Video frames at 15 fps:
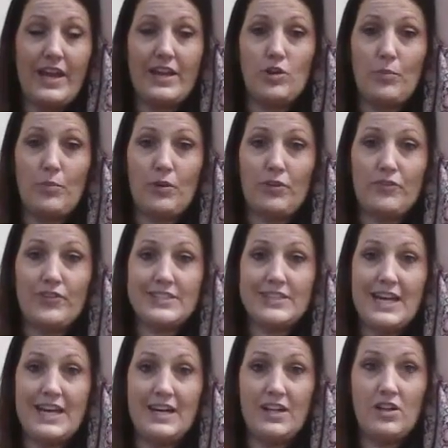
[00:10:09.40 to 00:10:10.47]
angle, perfect
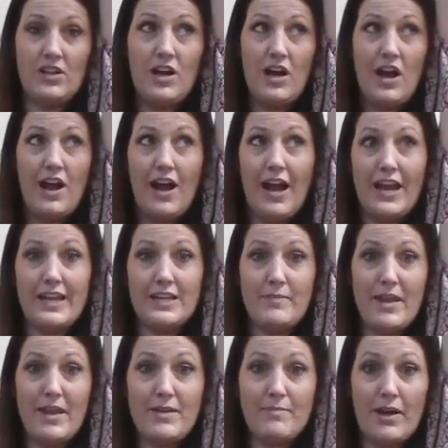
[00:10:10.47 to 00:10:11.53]
L, I can
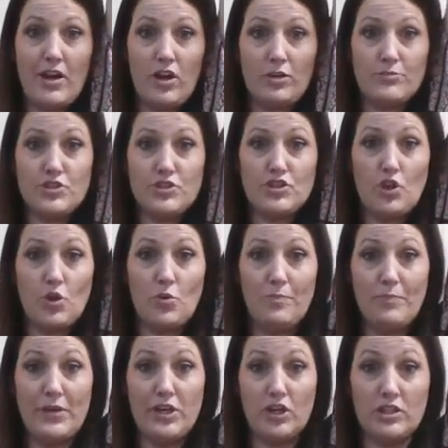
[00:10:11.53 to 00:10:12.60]
make my arm just go
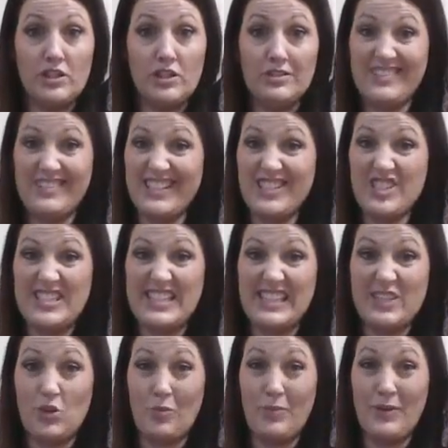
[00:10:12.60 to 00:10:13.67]
bigger. Look, that's just a
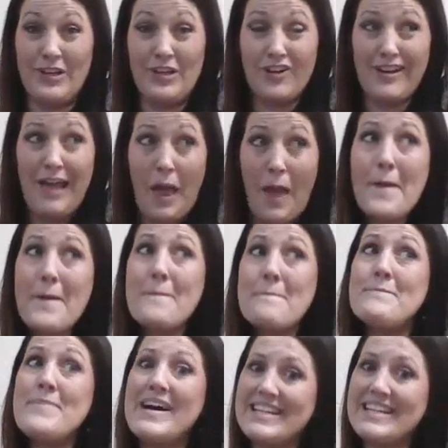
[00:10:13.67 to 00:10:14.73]
little bigger,
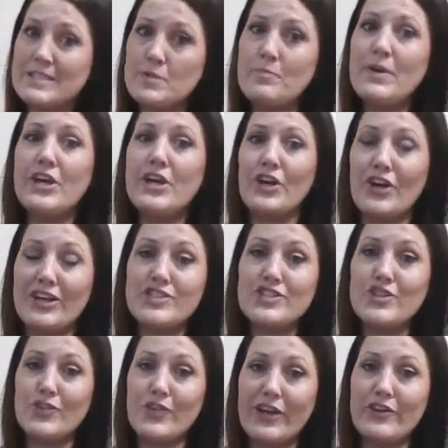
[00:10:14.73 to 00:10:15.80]
but it's bigger. It's
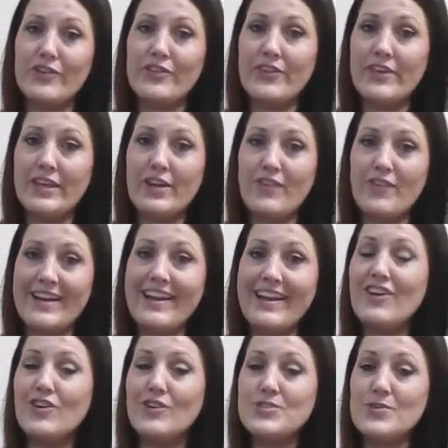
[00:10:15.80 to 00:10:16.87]
greater than a right
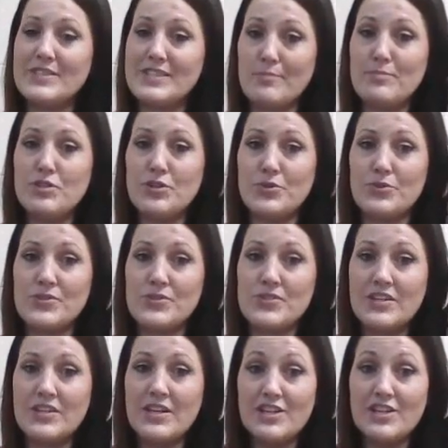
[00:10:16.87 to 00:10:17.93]
angle. So it's obtuse.
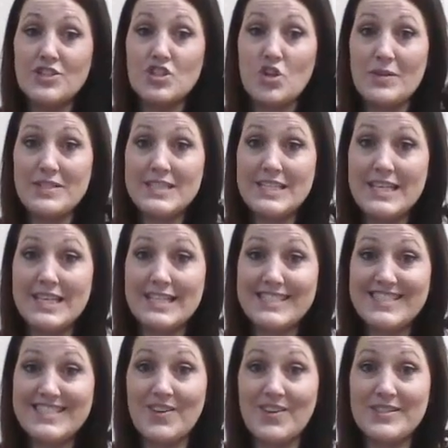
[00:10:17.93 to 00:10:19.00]
So it's this.
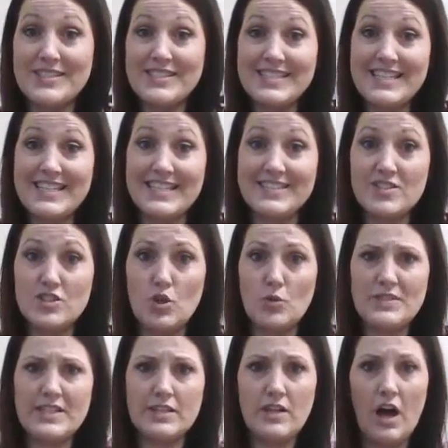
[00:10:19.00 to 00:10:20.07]
So it's this. So
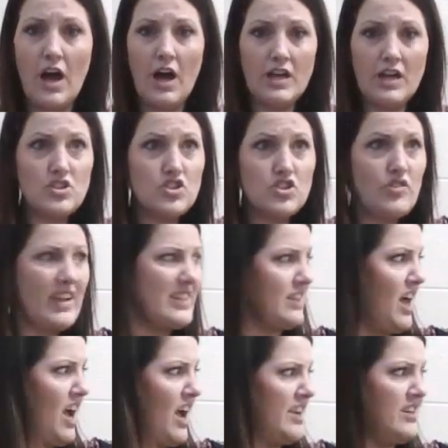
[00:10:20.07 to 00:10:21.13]
with a straight
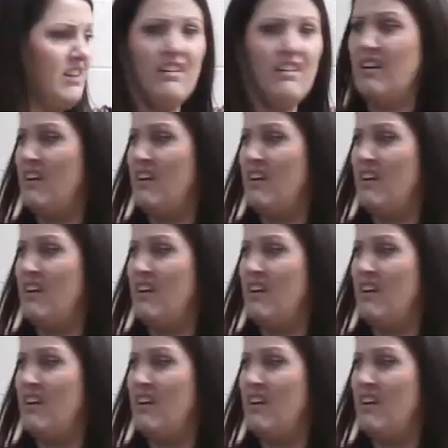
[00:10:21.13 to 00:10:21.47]
line,